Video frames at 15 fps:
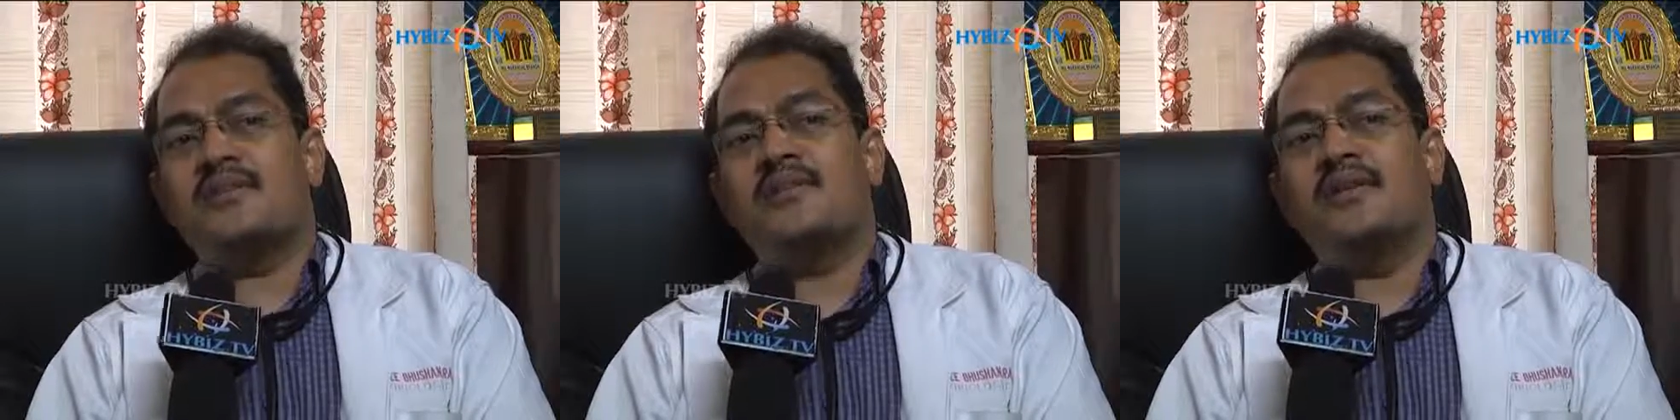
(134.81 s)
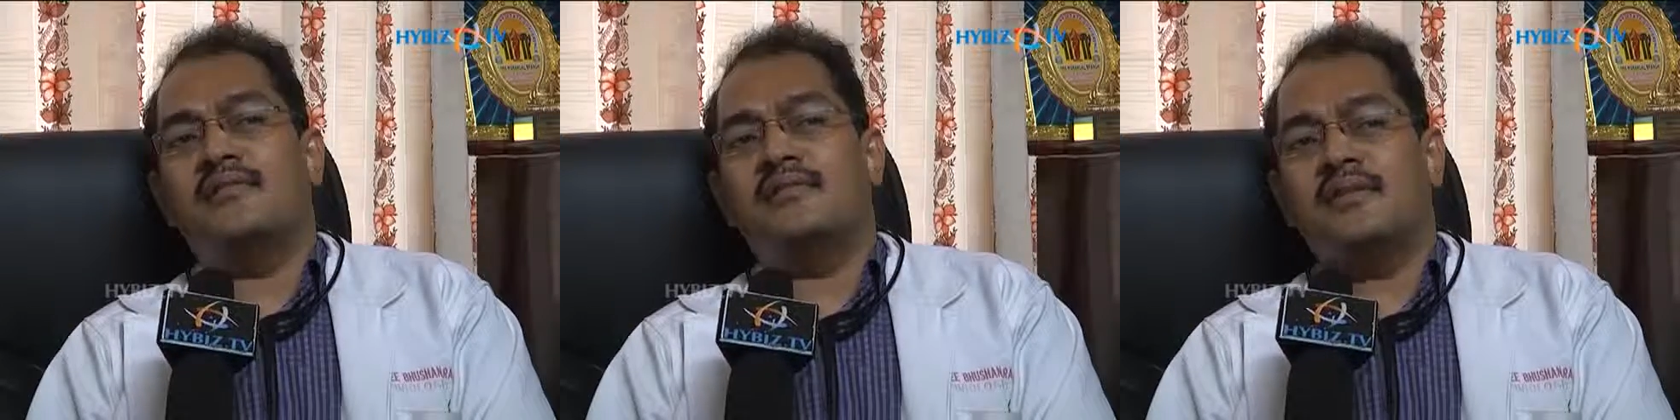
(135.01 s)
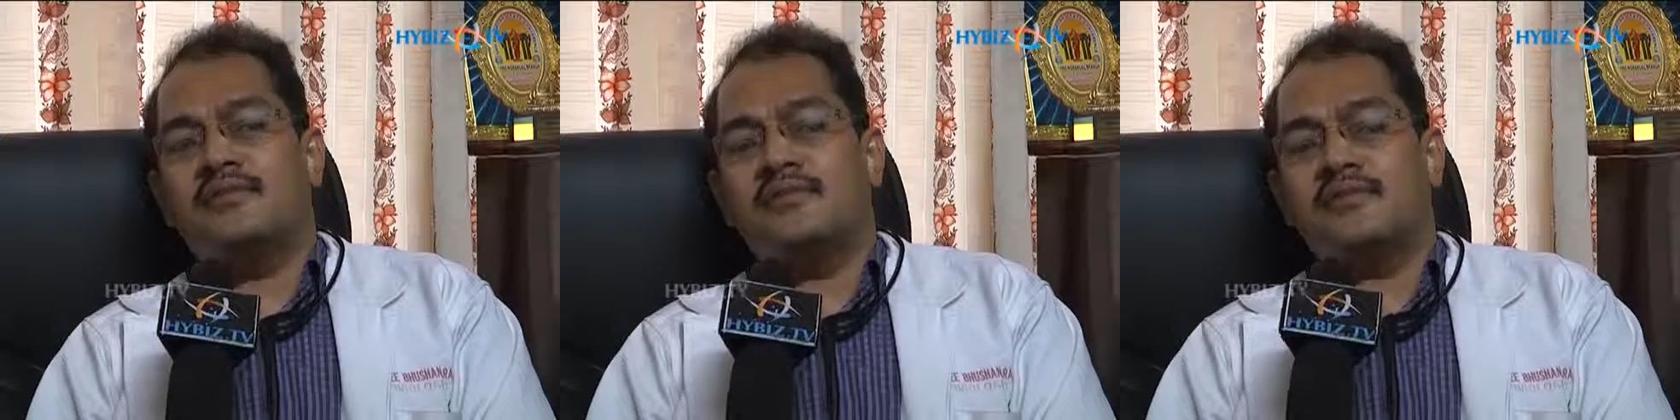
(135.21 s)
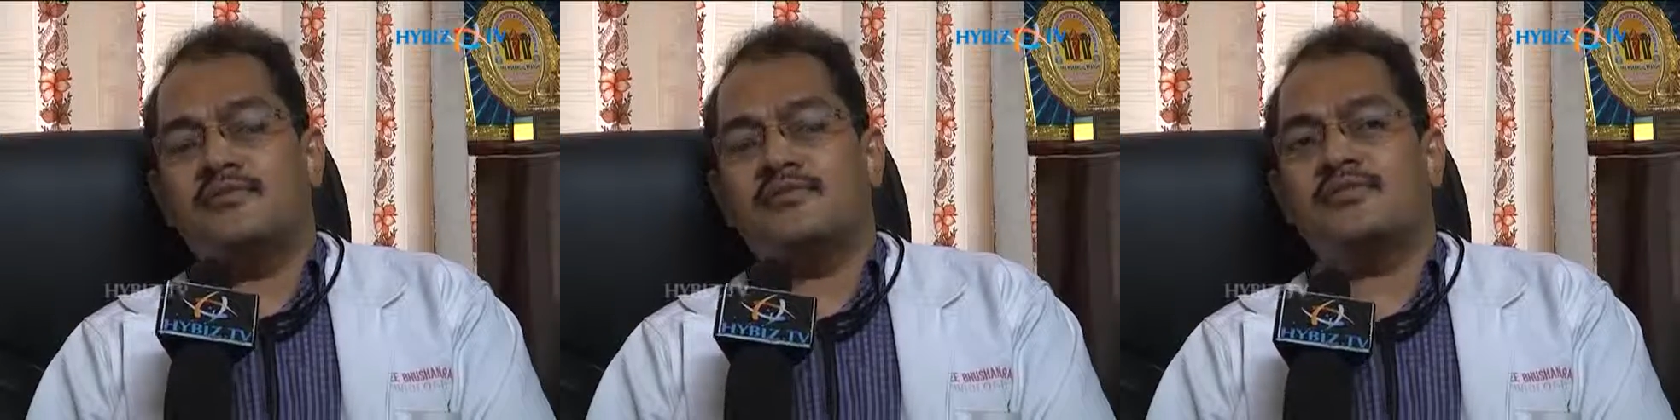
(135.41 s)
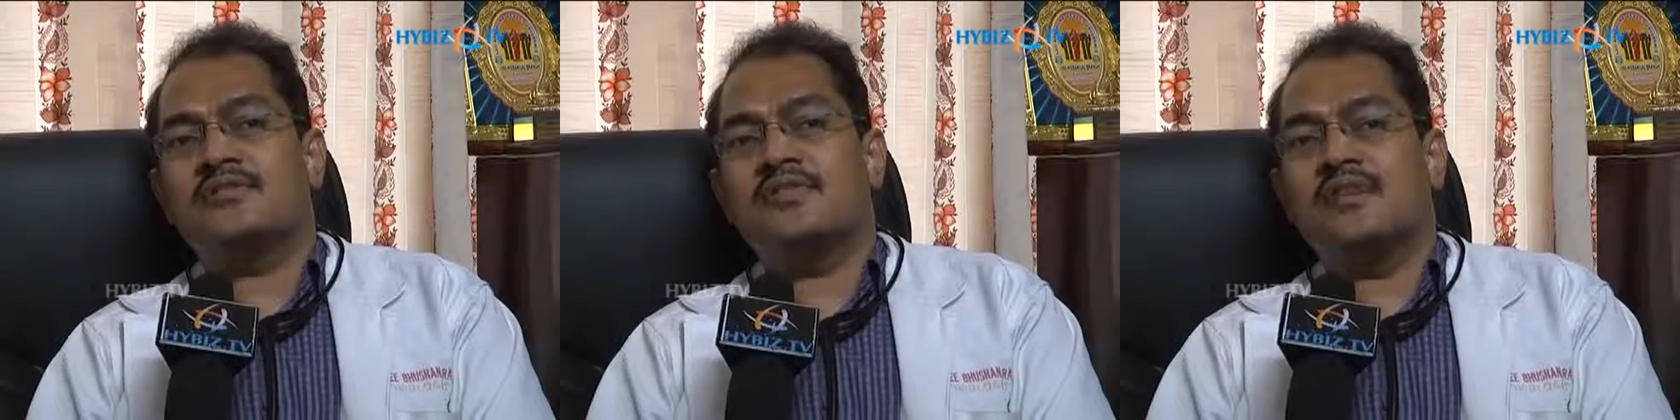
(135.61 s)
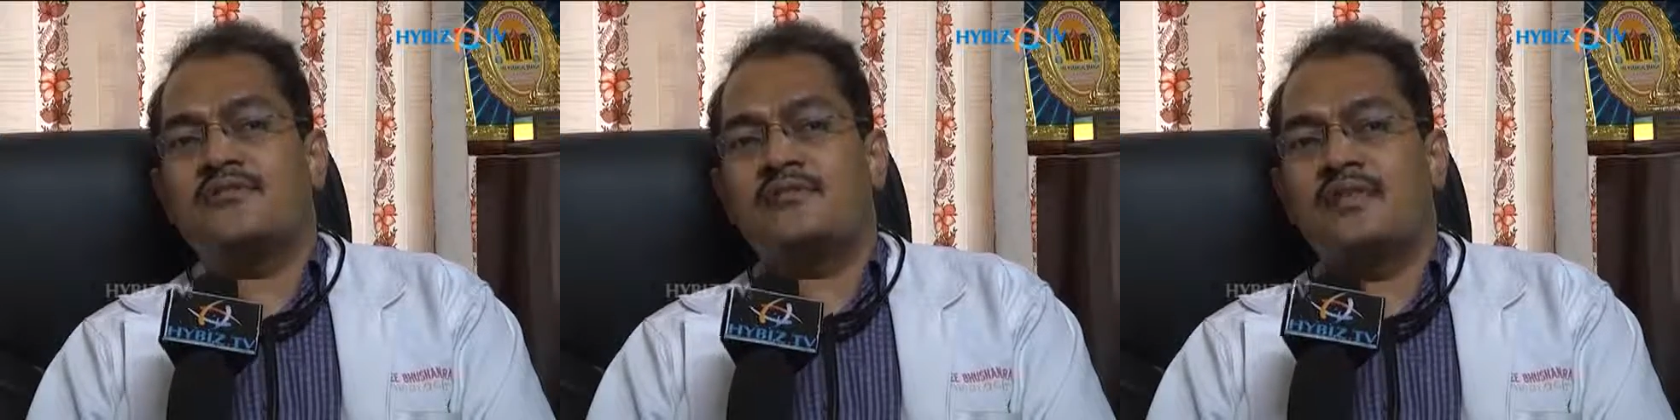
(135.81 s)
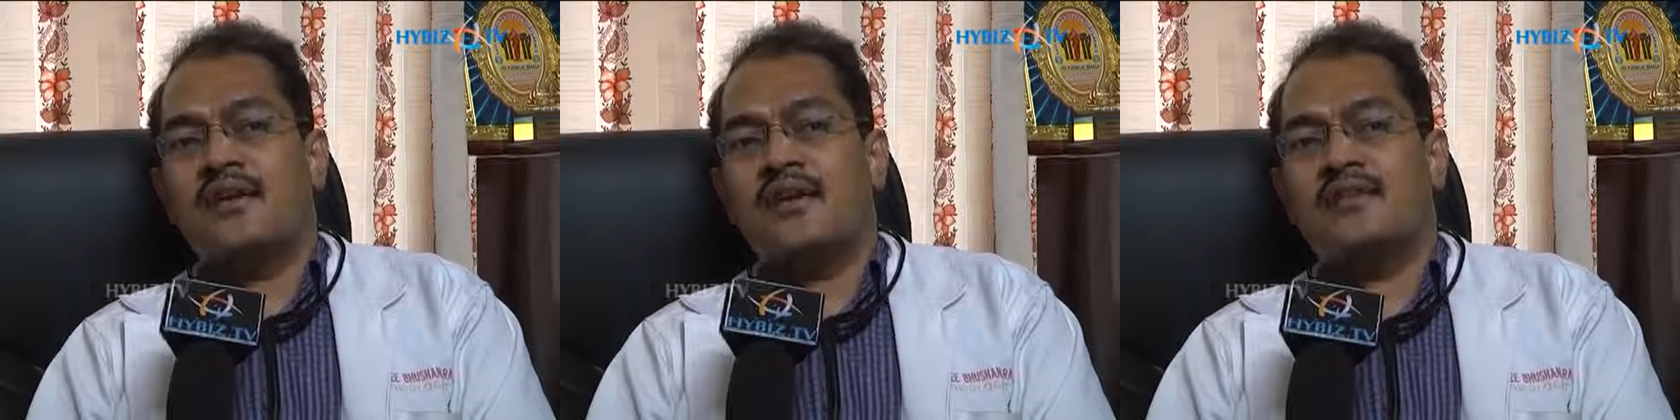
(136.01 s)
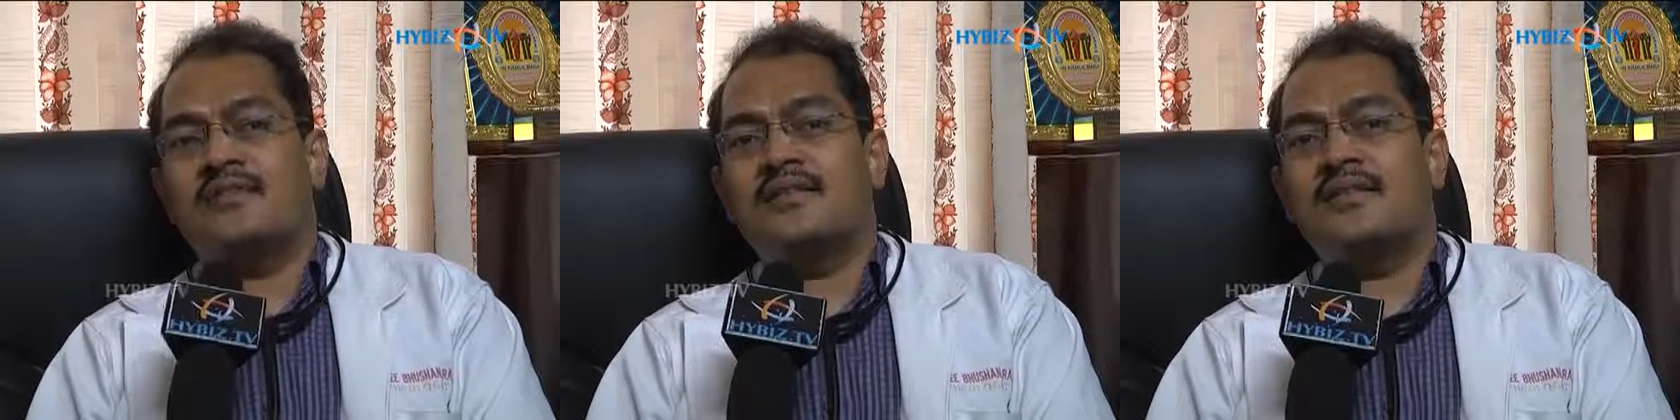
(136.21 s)
been invented to
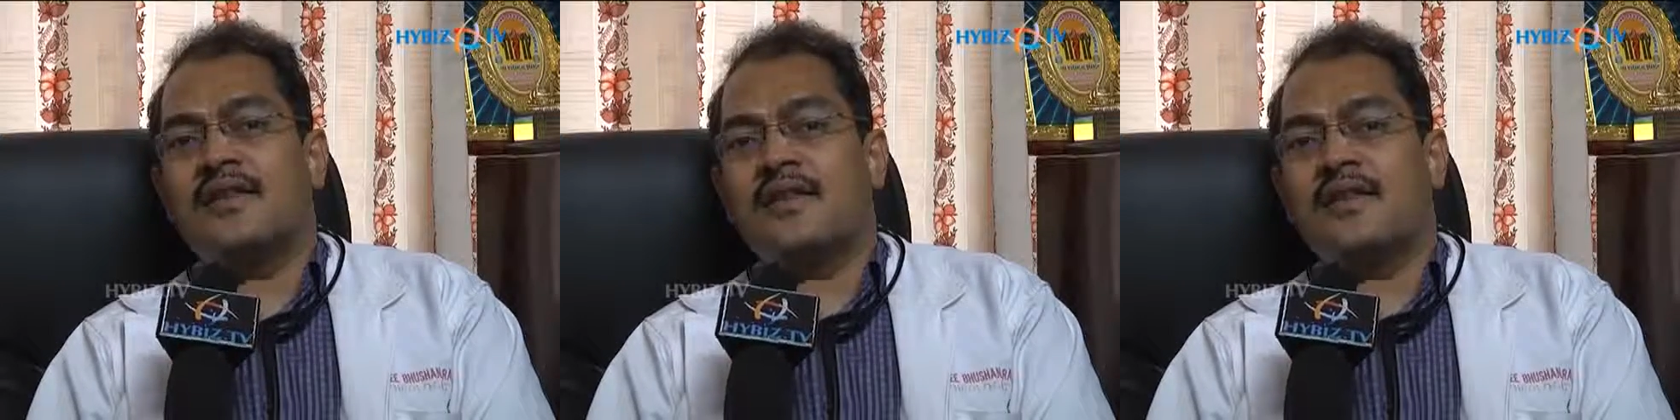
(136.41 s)
safeguard the